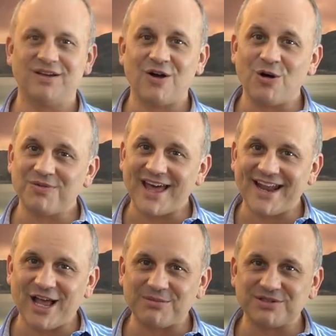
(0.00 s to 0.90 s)
Hope that
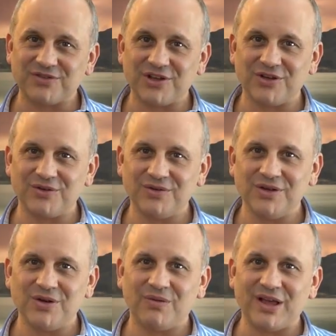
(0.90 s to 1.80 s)
helps for you.
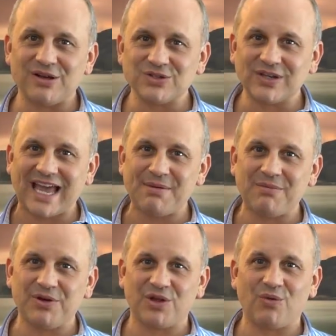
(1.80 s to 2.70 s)
We also came
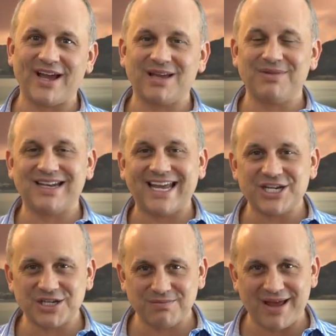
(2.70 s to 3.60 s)
up with a
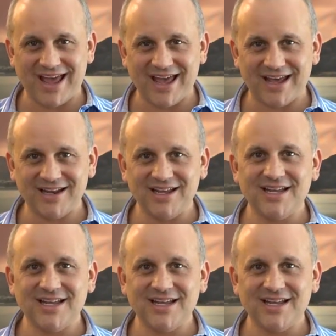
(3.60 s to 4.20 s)
recommendation pad